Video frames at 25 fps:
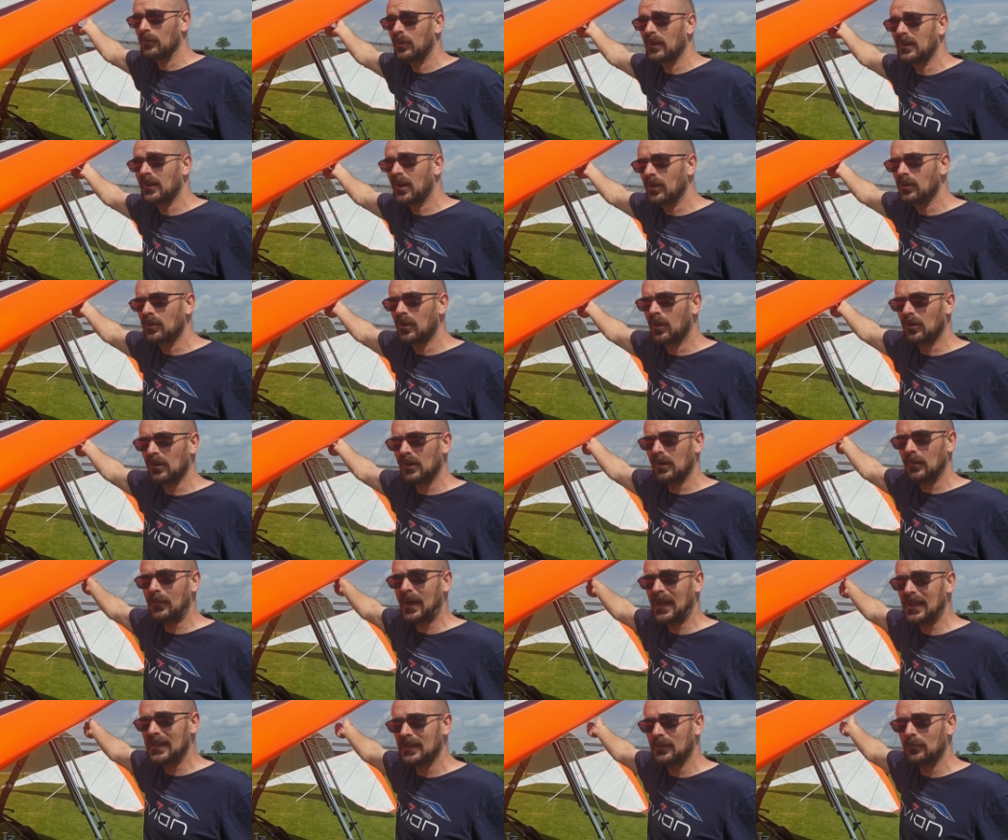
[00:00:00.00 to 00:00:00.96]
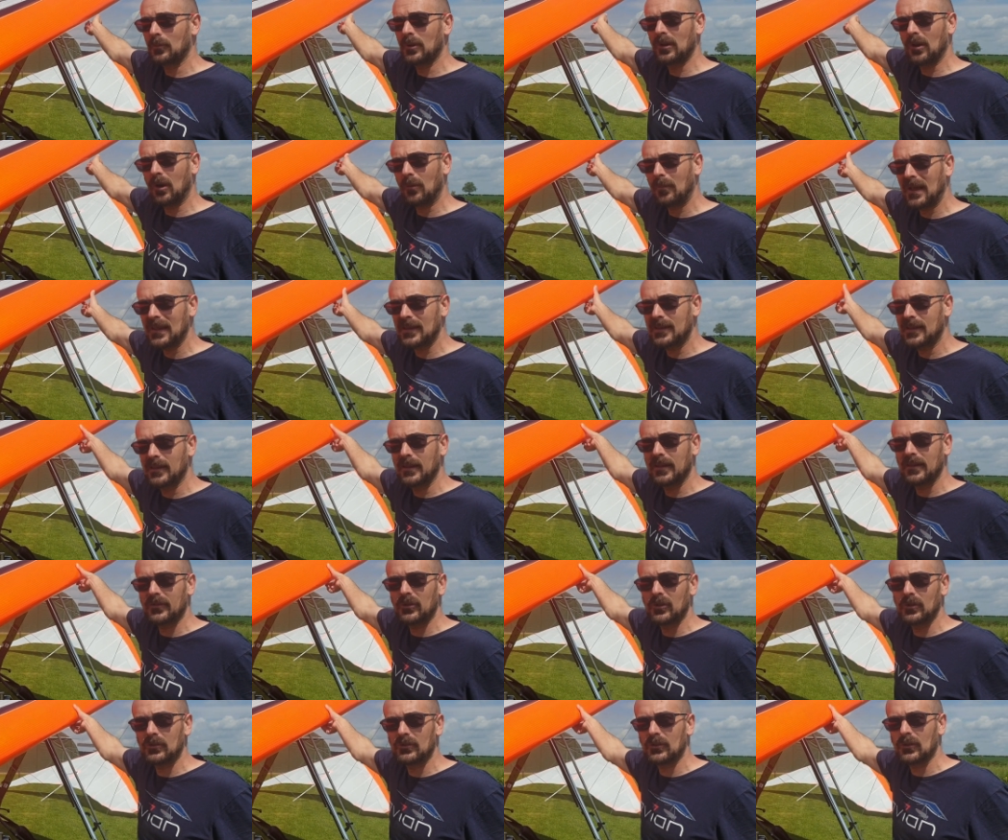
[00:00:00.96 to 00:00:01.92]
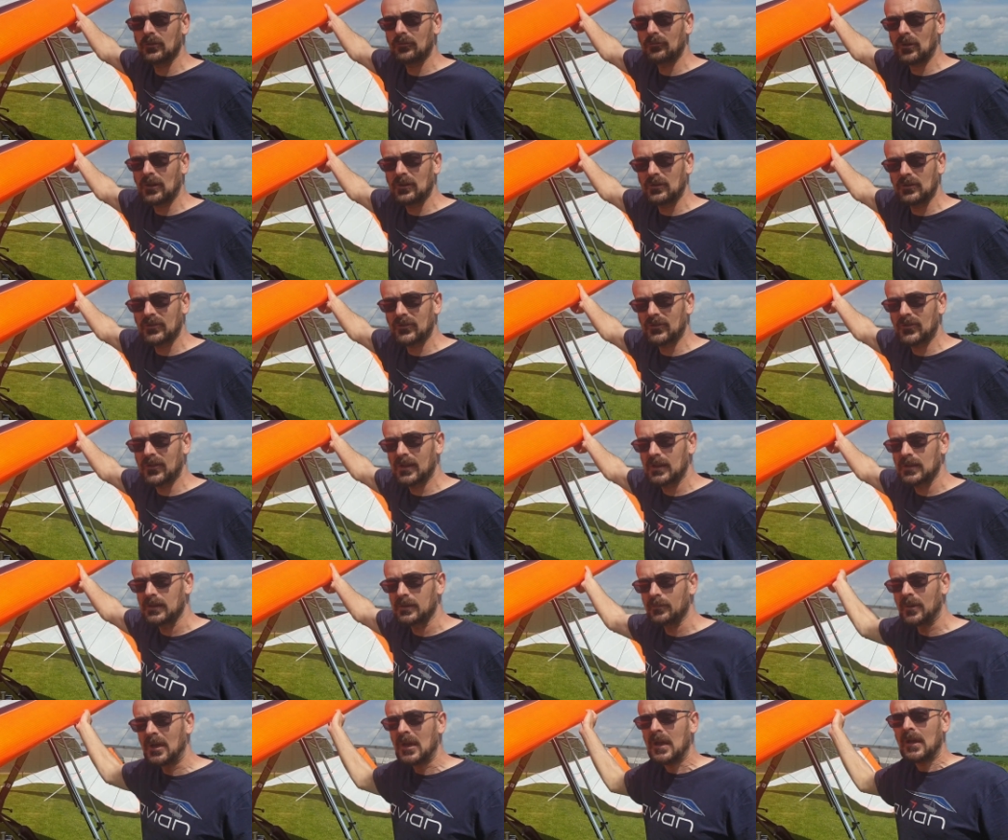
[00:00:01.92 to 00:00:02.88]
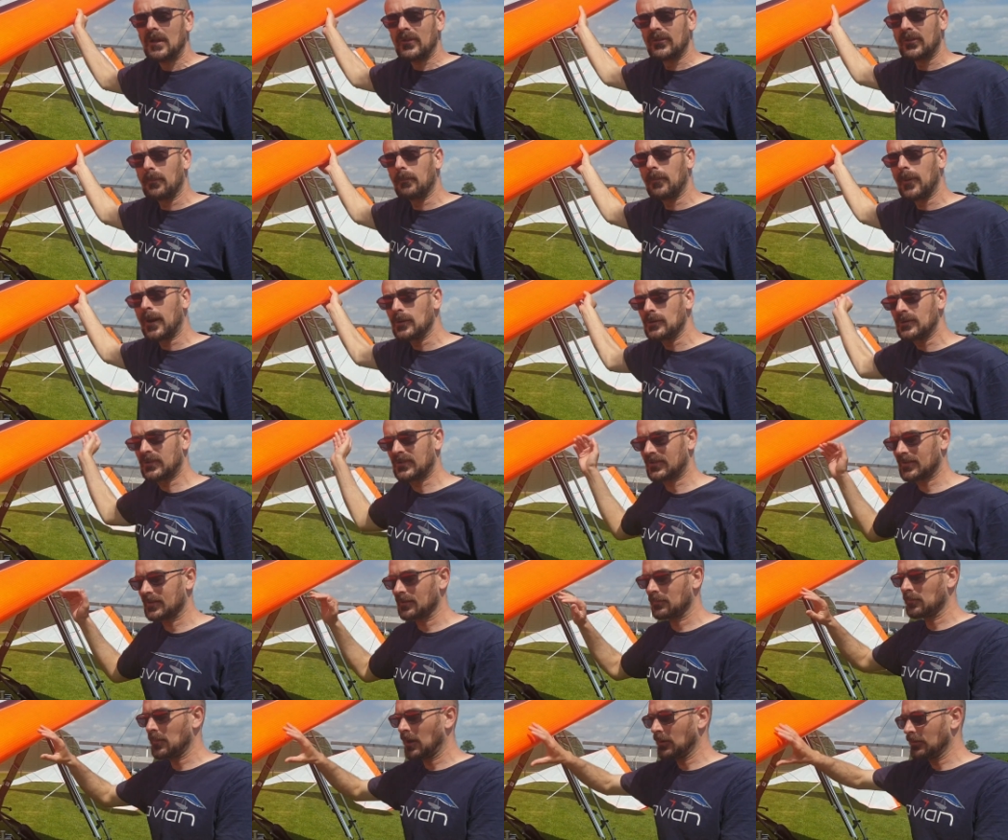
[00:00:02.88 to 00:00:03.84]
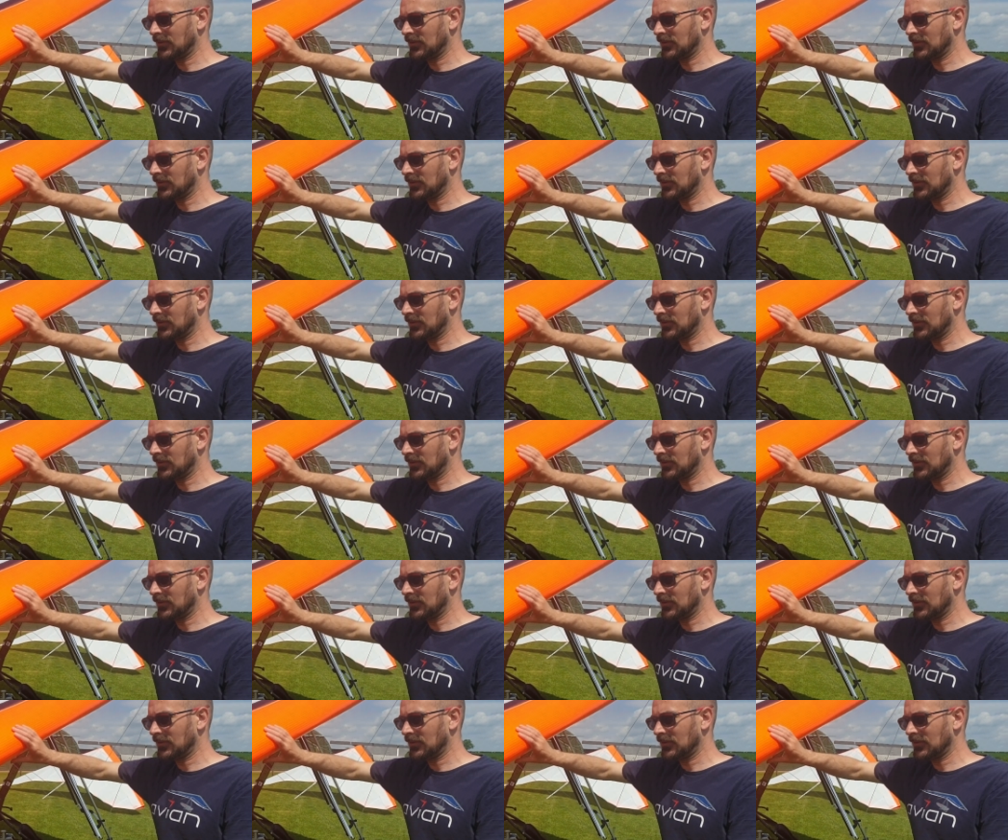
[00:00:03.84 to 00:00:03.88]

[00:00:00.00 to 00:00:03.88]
that we're no longer we're not making this using a French seam. So most